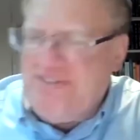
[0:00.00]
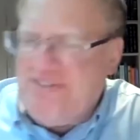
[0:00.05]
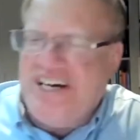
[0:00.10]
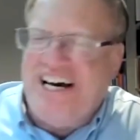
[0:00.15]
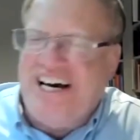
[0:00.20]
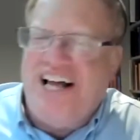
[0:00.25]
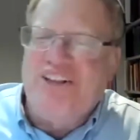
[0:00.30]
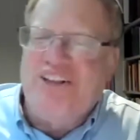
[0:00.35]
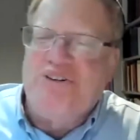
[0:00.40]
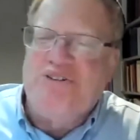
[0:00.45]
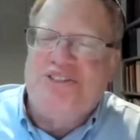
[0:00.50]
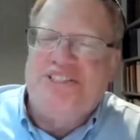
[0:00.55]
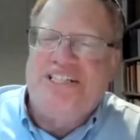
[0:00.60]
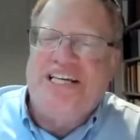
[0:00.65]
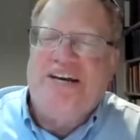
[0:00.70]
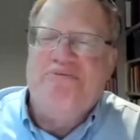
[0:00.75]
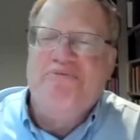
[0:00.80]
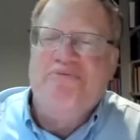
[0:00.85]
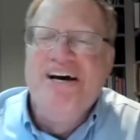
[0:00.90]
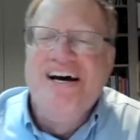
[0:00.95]
of the
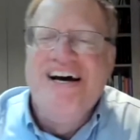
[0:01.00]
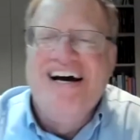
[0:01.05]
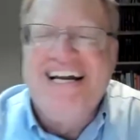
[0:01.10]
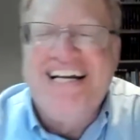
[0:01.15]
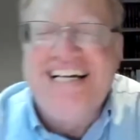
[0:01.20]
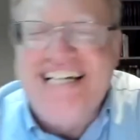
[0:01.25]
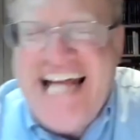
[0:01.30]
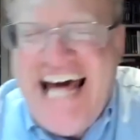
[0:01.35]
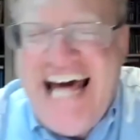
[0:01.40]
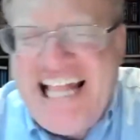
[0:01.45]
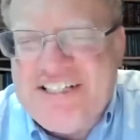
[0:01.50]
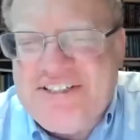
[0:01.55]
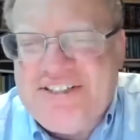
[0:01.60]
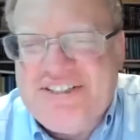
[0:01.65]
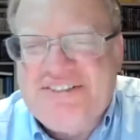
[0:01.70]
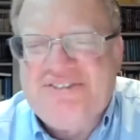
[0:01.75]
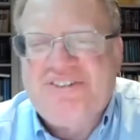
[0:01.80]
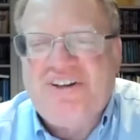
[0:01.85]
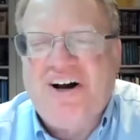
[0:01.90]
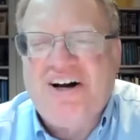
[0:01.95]
Chalutzim, an
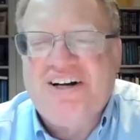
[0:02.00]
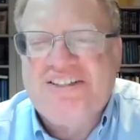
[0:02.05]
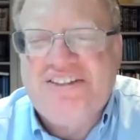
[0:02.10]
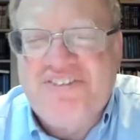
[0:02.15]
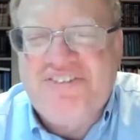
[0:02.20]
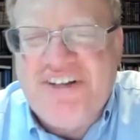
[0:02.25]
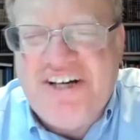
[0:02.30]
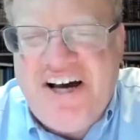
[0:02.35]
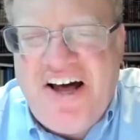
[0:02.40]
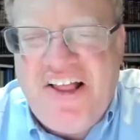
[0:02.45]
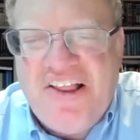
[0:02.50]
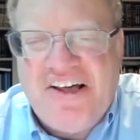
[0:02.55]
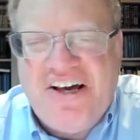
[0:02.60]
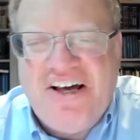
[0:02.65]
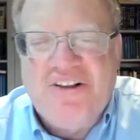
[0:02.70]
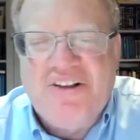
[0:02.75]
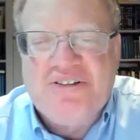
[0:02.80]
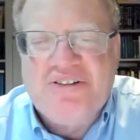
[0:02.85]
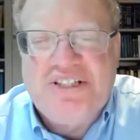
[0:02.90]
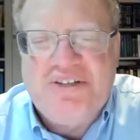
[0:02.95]
analysis of songs of the
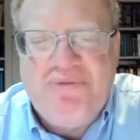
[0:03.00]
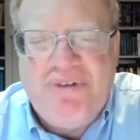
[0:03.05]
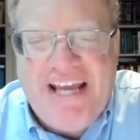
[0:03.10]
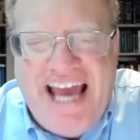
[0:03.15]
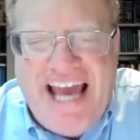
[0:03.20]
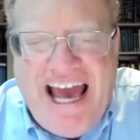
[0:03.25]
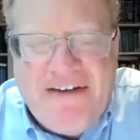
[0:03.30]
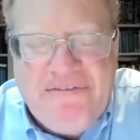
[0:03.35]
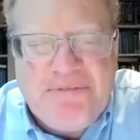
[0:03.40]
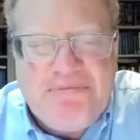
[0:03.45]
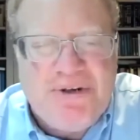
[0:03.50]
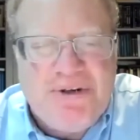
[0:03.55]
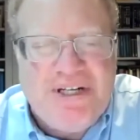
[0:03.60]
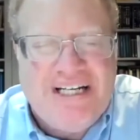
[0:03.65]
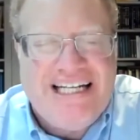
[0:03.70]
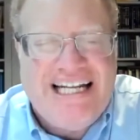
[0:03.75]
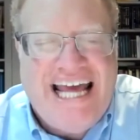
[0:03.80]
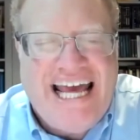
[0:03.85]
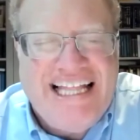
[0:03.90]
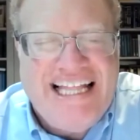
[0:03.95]
Chalutzim. We haven't put
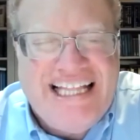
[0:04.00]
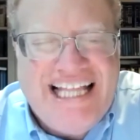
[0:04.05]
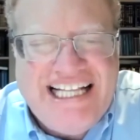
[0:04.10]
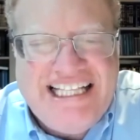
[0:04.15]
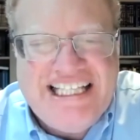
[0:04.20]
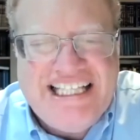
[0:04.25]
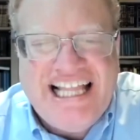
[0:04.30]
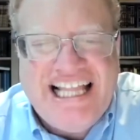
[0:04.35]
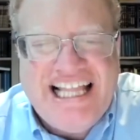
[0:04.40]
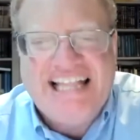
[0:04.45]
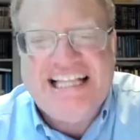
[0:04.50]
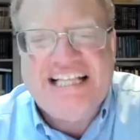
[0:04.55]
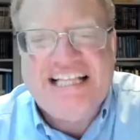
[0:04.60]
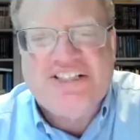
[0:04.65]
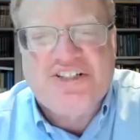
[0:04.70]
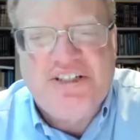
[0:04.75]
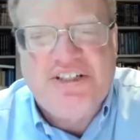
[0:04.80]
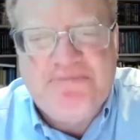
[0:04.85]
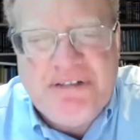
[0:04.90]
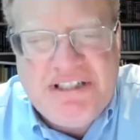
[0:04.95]
an end date to that. That's
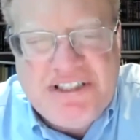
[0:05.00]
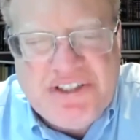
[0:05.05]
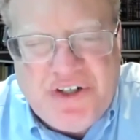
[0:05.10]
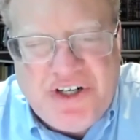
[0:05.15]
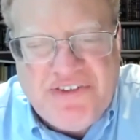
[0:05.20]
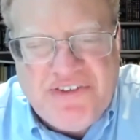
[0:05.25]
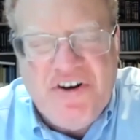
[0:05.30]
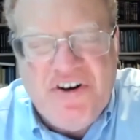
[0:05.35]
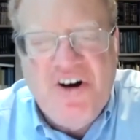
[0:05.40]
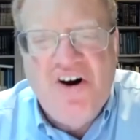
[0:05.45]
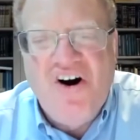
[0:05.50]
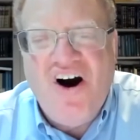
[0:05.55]
going to be sort of